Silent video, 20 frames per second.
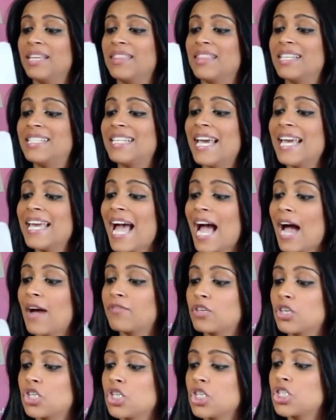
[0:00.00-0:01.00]
and the day
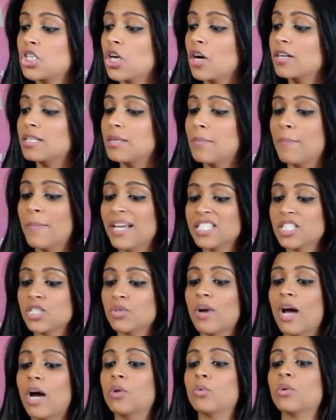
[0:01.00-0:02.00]
after, she started to mess
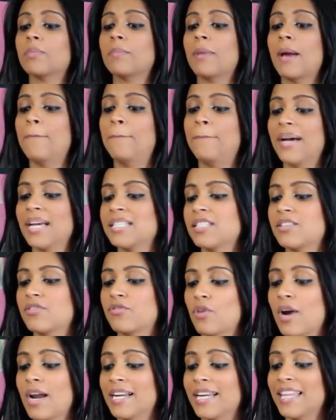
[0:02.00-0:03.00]
around with my best
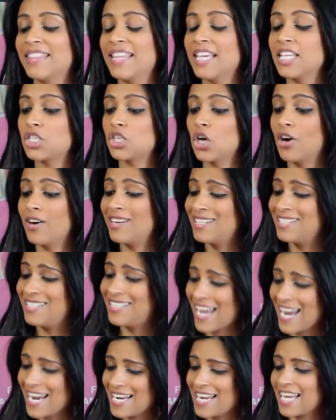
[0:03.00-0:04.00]
friend, and they started
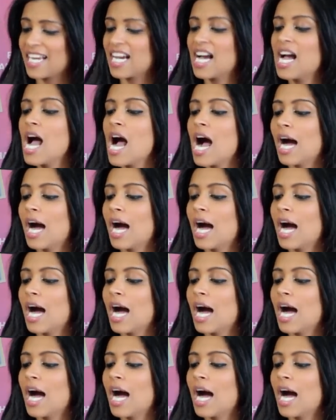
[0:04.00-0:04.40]
dating.